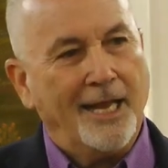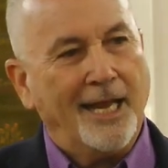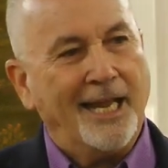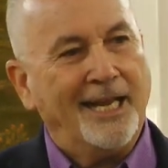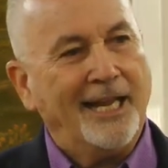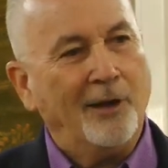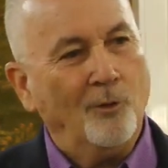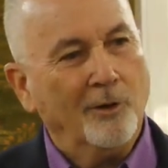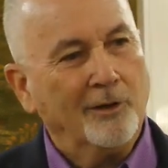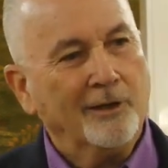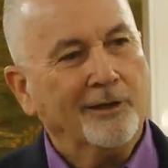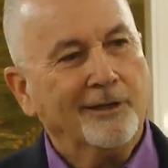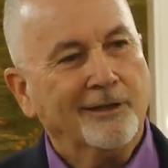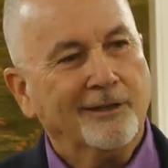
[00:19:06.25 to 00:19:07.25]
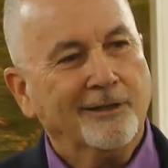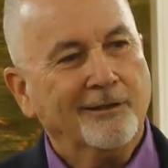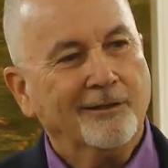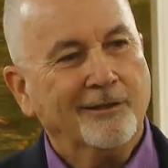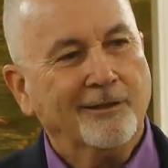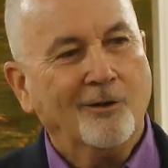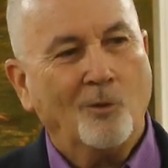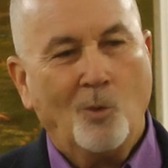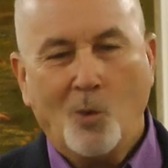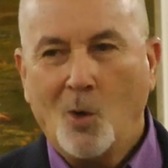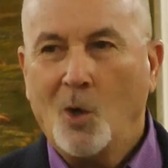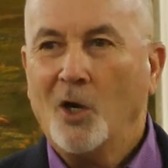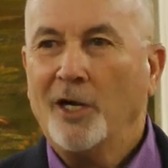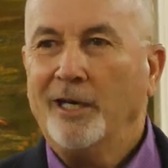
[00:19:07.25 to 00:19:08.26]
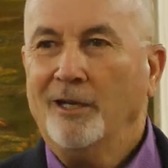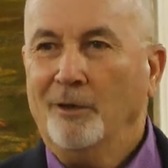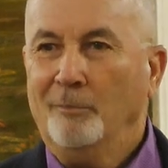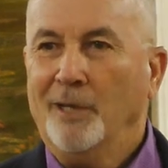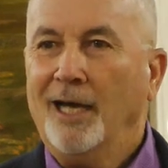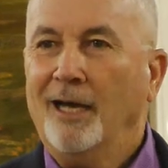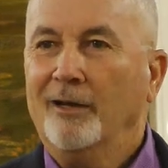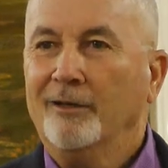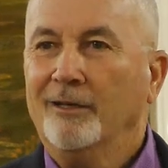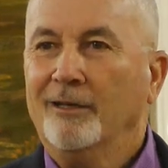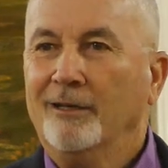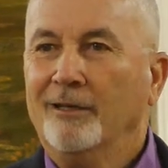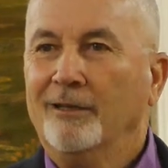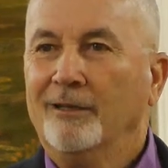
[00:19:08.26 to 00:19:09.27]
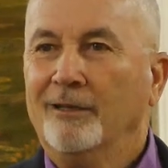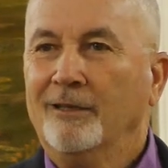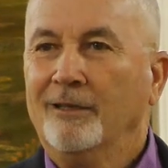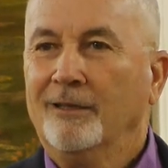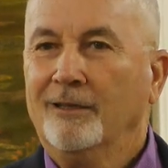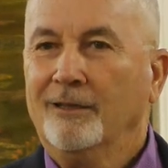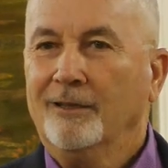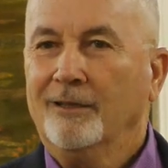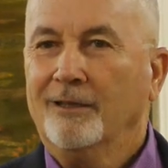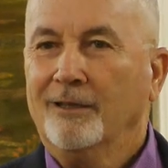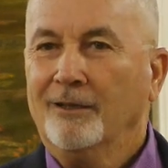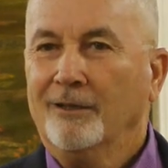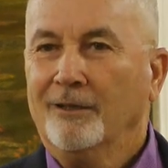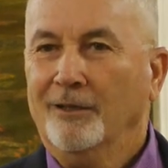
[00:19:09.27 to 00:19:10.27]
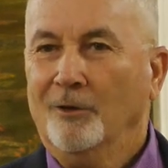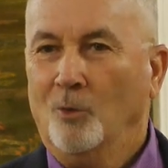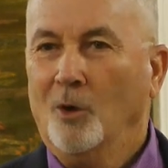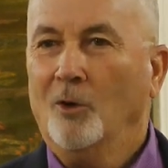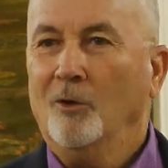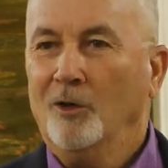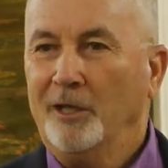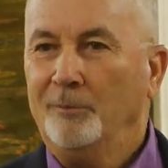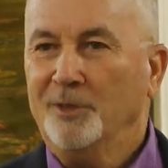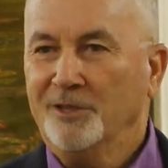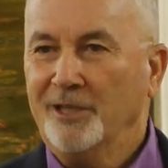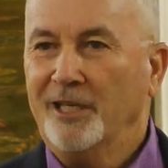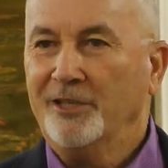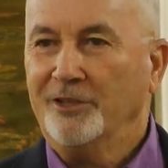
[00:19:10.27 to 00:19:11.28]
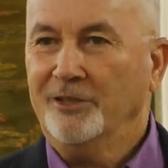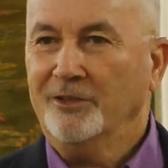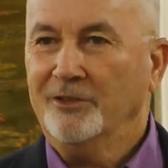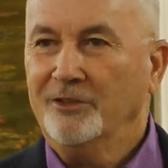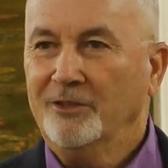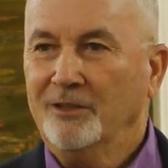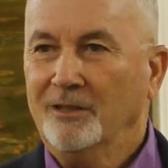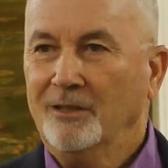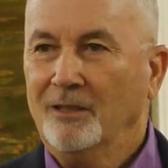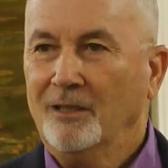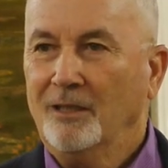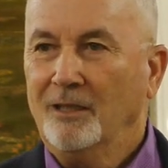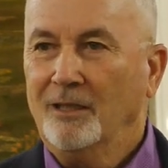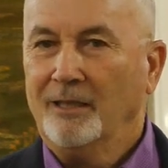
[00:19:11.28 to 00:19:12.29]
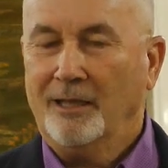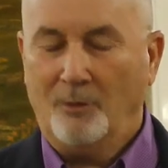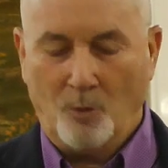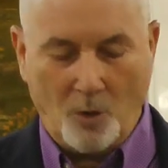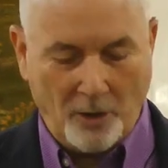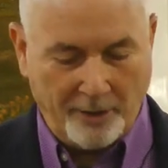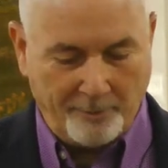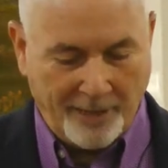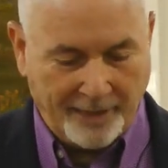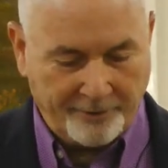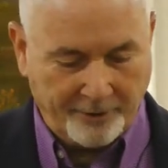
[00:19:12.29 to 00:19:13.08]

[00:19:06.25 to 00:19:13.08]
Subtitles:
And they were worried about their worldly possessions. They worried about